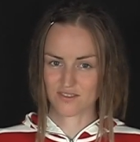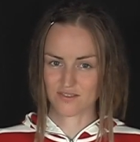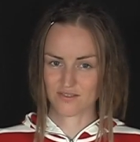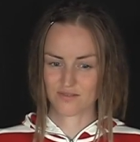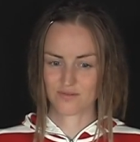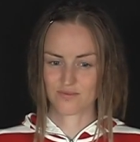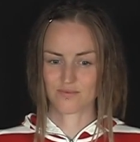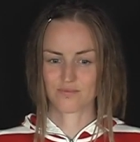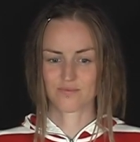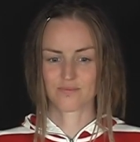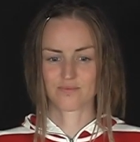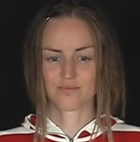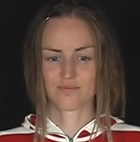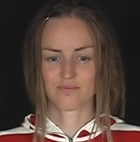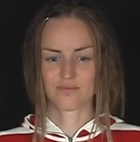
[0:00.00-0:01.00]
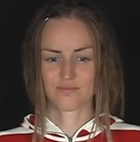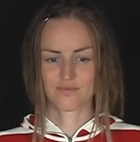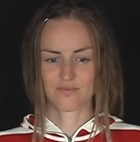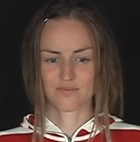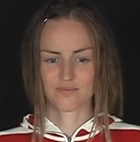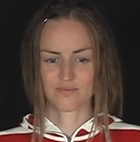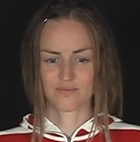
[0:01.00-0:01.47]

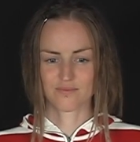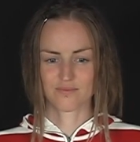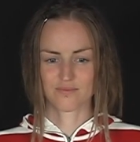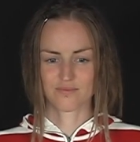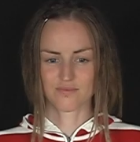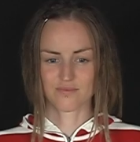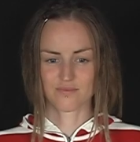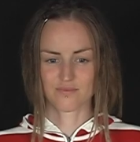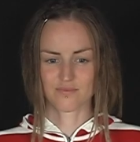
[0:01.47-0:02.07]
No one is speaking in this clip.